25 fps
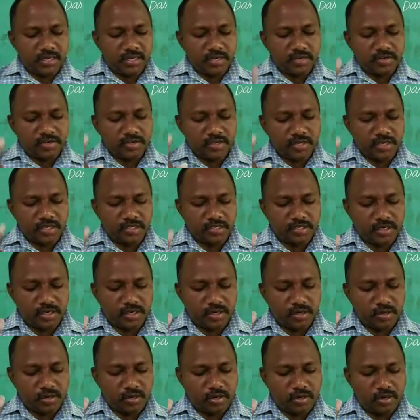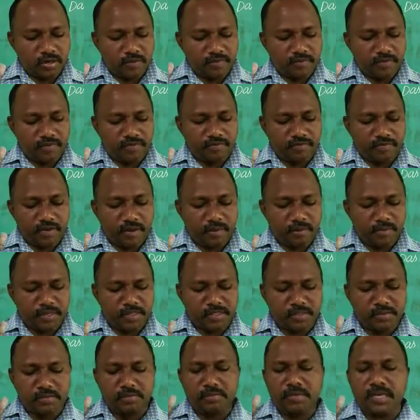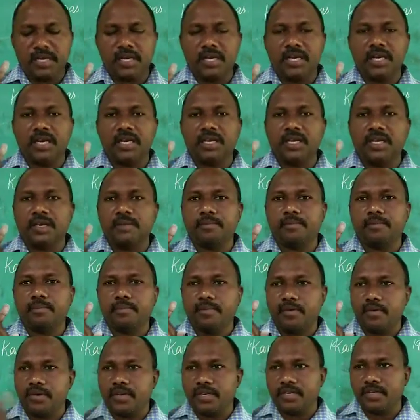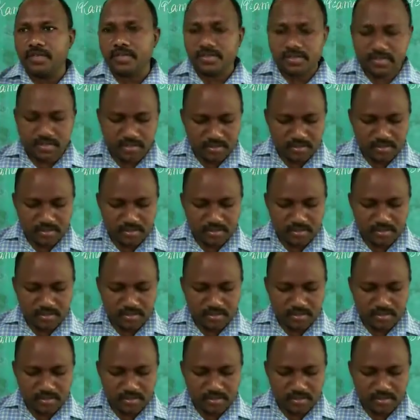she is the daughter of the famous Malayali poet.